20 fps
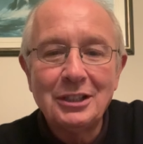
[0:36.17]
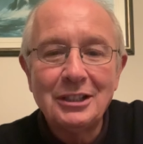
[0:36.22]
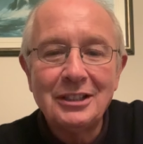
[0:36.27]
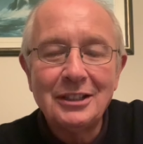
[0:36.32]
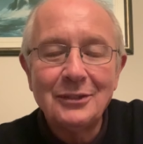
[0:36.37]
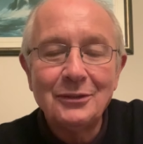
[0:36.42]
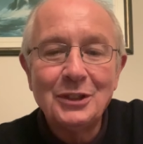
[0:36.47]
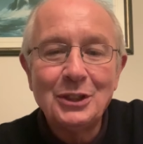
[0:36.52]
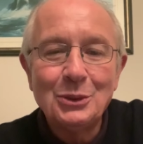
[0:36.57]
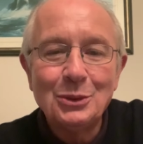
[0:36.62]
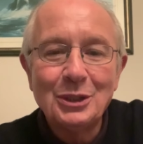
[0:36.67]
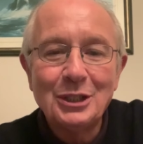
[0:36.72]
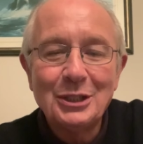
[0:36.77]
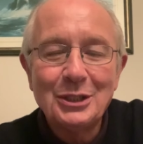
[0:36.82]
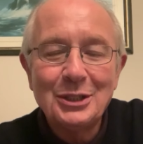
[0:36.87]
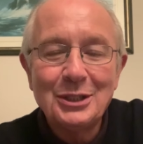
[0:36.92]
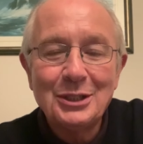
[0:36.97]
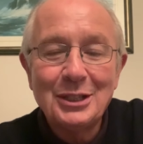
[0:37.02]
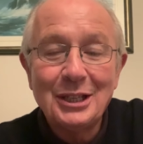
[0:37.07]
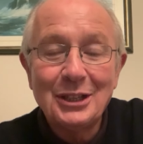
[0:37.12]
of the
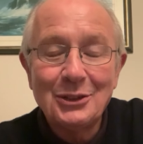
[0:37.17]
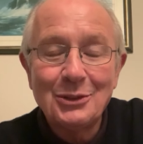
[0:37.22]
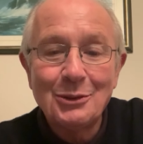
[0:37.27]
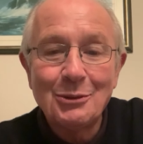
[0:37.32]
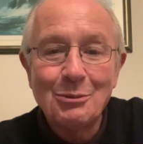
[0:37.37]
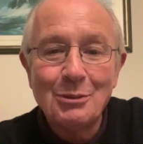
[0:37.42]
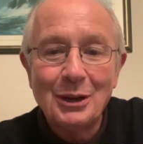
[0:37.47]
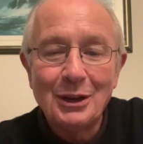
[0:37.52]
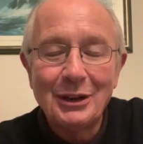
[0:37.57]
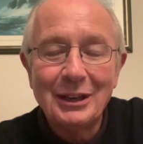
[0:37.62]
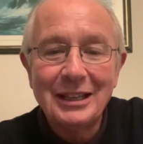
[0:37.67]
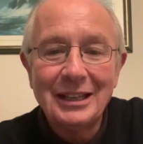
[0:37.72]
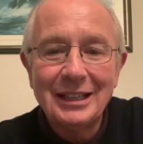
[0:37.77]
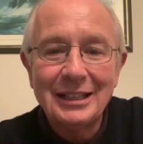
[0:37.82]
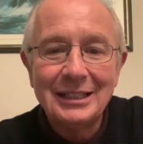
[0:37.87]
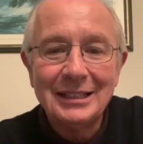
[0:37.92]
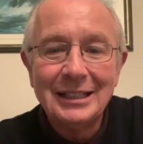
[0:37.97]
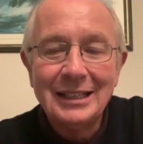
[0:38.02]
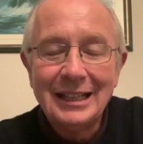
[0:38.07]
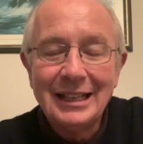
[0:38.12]
United States of America.
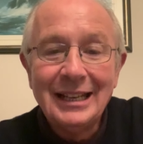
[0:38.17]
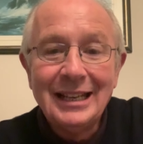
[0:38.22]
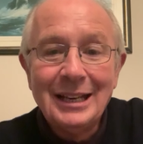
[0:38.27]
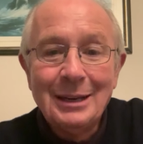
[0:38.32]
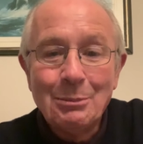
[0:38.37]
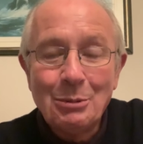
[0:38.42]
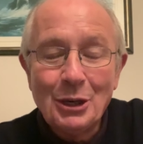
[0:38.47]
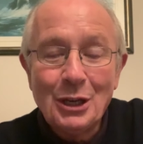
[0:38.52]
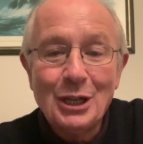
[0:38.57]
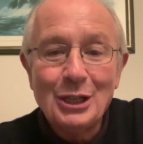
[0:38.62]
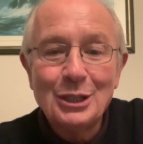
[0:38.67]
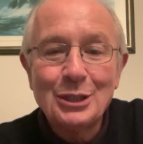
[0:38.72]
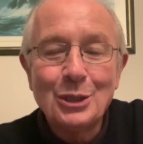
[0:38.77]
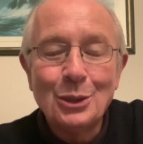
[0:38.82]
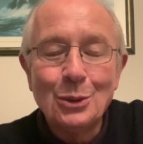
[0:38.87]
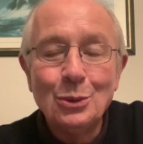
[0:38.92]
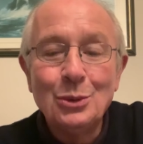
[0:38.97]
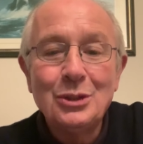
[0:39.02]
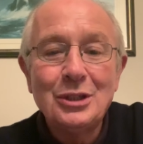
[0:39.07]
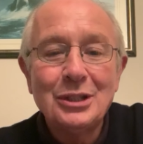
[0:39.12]
And by all
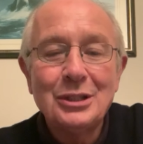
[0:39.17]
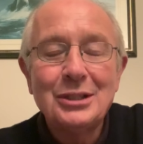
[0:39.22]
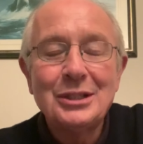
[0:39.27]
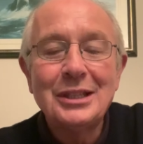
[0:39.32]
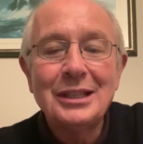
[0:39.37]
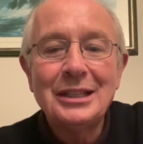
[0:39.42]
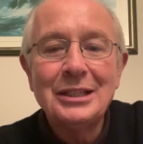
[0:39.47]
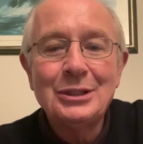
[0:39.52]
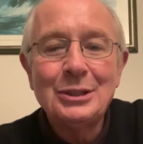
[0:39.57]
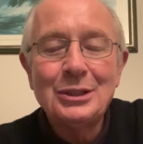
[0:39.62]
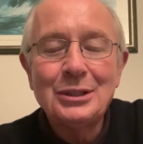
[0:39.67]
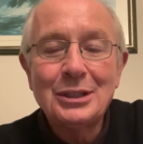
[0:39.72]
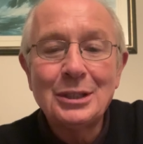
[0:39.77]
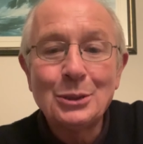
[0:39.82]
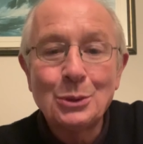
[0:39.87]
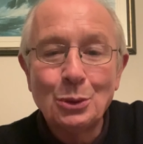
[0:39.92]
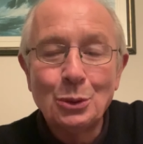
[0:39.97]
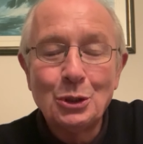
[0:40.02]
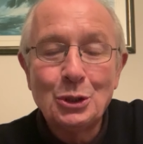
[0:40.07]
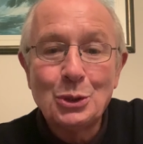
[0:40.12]
accounts, it's a
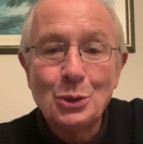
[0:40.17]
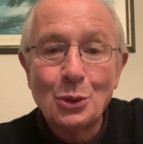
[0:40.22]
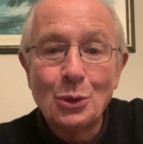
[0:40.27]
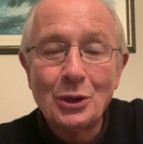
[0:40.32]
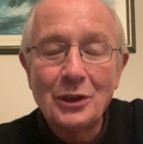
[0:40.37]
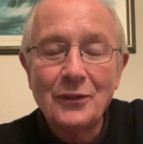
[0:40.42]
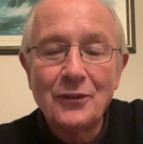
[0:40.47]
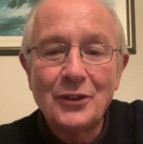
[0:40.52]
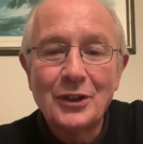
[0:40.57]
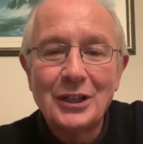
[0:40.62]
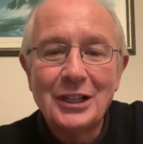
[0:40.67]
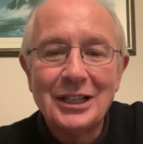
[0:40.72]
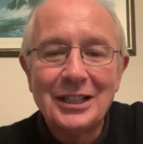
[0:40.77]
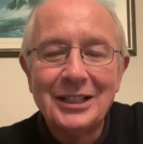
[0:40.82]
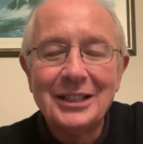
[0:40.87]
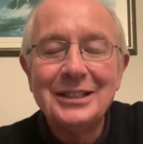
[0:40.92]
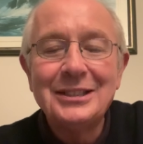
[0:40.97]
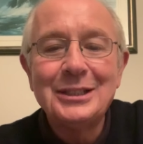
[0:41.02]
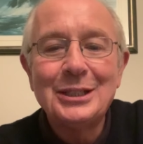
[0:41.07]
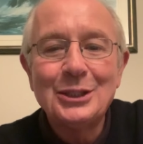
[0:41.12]
good story for
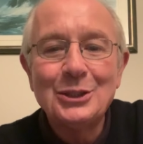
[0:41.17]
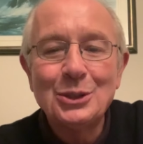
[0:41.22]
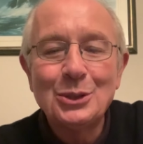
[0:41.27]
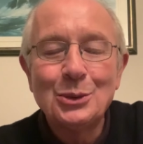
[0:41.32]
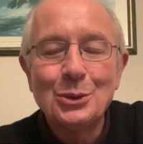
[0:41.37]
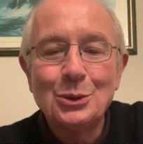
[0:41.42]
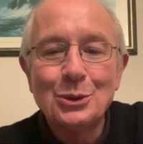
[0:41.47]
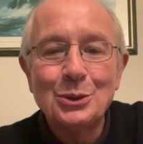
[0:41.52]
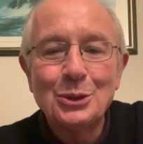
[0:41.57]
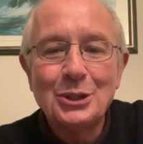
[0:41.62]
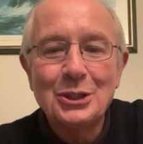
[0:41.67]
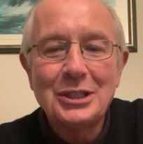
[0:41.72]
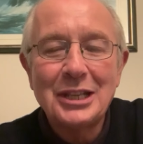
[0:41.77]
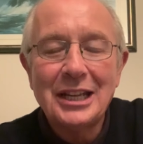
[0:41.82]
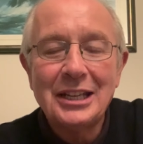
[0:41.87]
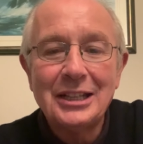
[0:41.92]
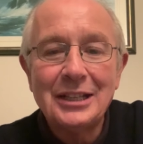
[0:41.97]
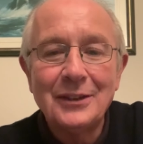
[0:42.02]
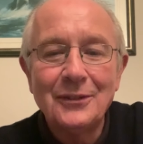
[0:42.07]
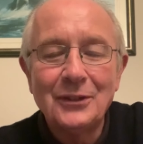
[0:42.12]
Ireland. He has a good
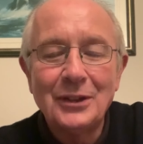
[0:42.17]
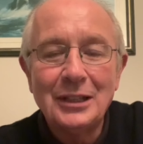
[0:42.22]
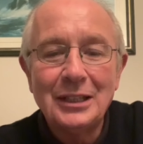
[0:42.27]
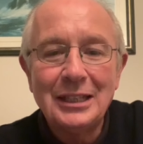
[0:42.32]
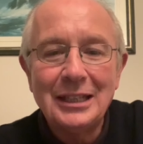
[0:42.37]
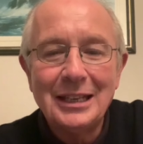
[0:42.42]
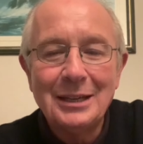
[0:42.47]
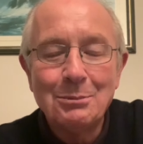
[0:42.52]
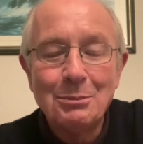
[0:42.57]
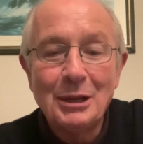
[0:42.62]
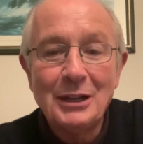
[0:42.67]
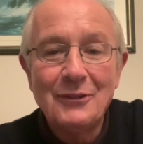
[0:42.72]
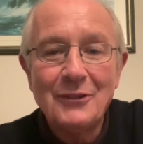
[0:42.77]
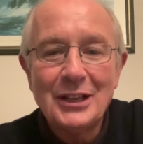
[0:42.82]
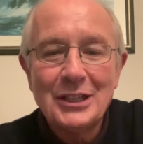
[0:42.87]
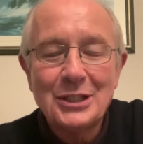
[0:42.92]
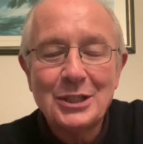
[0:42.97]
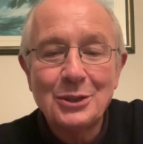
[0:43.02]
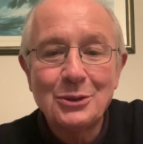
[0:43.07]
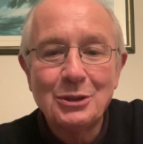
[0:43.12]
understanding of the
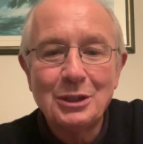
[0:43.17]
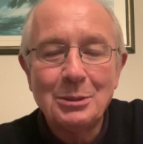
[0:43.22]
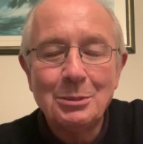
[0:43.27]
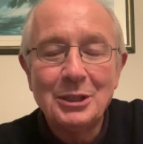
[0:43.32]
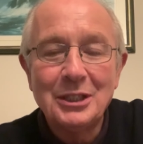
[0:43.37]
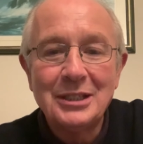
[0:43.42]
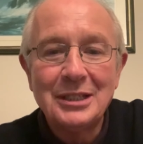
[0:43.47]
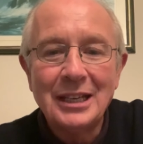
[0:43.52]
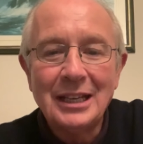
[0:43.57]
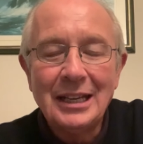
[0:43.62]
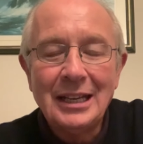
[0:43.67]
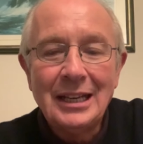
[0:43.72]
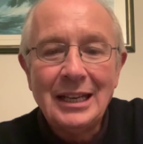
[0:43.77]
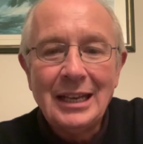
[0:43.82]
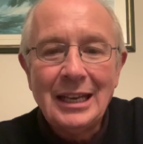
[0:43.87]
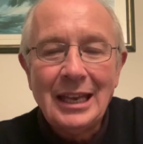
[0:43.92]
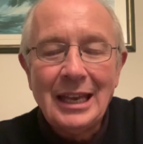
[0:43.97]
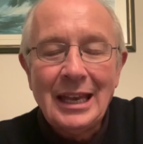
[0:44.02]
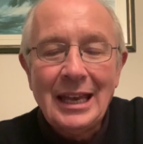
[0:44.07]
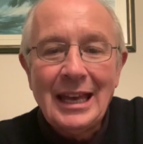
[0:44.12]
Belfast Agreement,
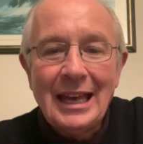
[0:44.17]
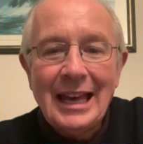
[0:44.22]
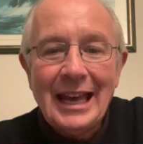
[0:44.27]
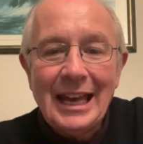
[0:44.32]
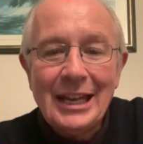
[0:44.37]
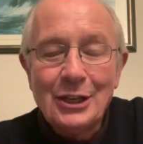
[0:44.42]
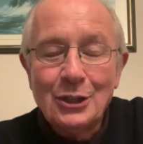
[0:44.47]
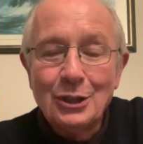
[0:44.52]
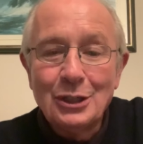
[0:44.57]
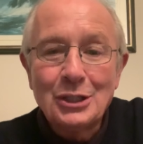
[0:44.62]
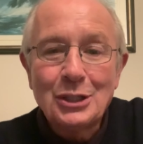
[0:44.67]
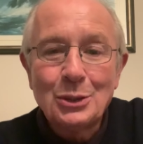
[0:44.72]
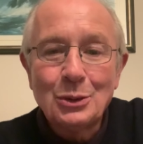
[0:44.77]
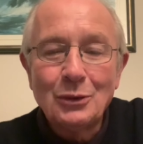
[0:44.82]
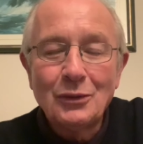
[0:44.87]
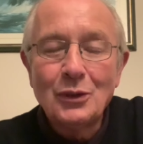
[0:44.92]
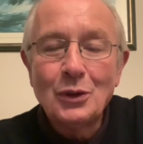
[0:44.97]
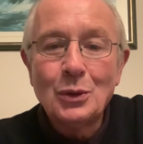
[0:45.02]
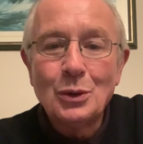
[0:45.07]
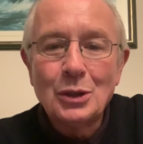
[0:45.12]
and also,
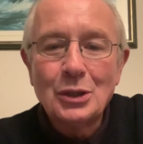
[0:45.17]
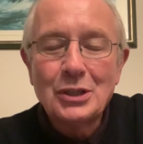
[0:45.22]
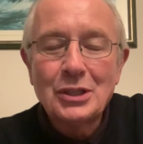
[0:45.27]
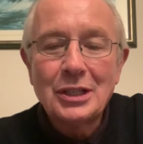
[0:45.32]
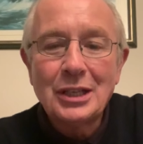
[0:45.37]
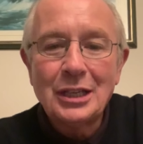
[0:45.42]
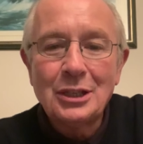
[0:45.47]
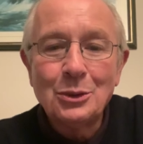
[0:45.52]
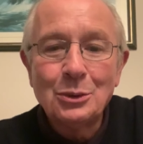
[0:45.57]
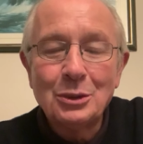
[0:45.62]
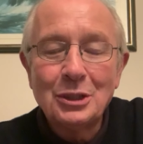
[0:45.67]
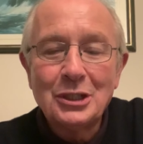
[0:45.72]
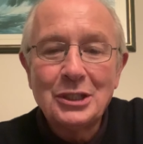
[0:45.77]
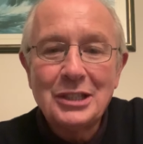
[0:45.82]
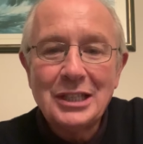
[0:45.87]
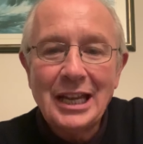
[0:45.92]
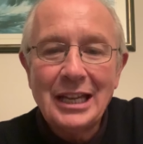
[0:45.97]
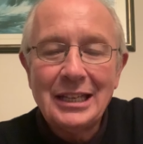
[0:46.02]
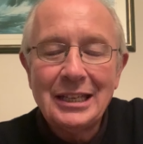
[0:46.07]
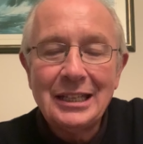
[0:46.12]
of course, an
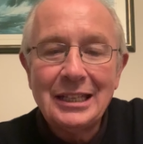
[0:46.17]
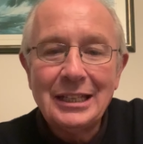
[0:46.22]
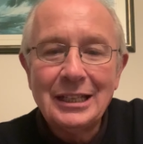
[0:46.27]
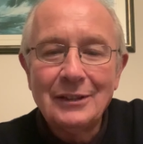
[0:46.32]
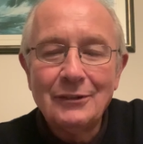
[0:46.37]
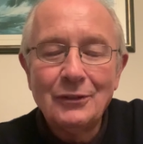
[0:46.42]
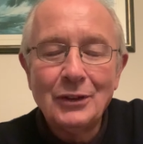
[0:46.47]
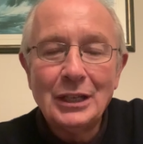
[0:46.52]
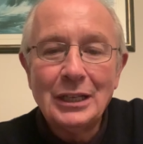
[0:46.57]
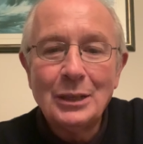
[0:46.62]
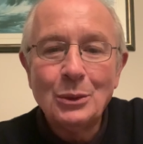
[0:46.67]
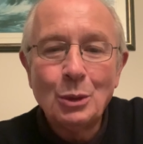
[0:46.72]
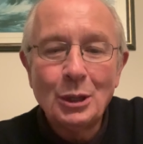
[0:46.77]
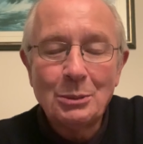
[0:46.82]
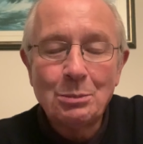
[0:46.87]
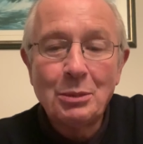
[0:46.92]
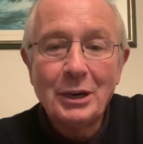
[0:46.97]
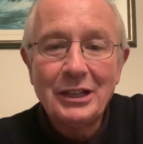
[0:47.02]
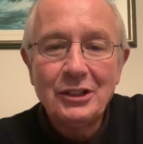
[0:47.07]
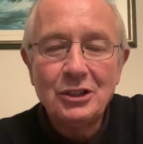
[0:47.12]
understanding of
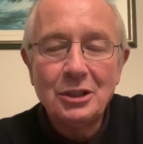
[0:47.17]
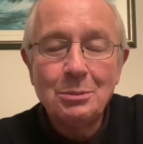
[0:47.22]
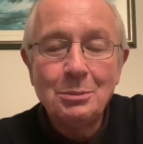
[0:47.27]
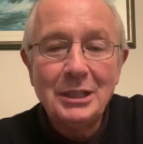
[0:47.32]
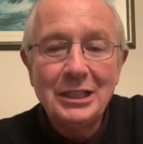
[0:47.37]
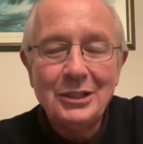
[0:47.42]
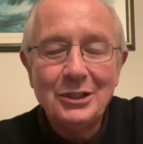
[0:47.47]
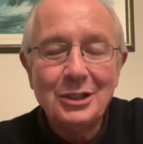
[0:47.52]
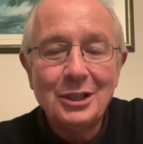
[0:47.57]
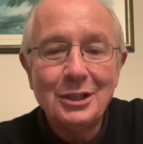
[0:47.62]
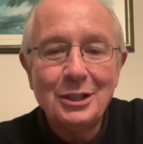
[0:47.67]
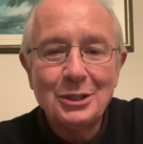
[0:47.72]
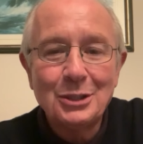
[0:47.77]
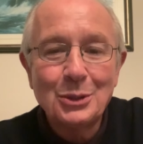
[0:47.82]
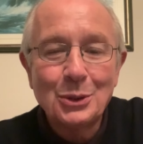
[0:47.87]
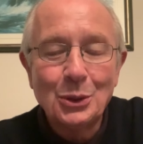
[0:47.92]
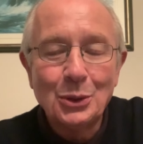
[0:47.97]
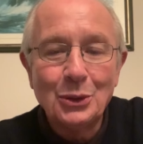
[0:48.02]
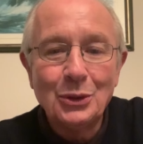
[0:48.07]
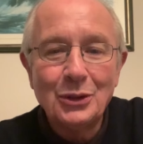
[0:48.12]
what Brexit means to this
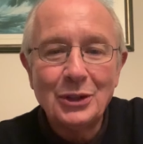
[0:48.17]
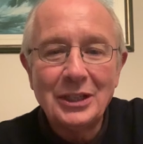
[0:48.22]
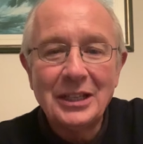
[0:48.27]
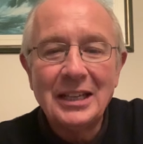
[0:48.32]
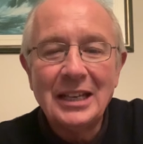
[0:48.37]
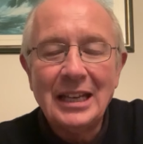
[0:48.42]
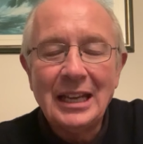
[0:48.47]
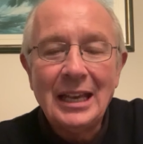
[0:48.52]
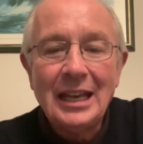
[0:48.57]
country.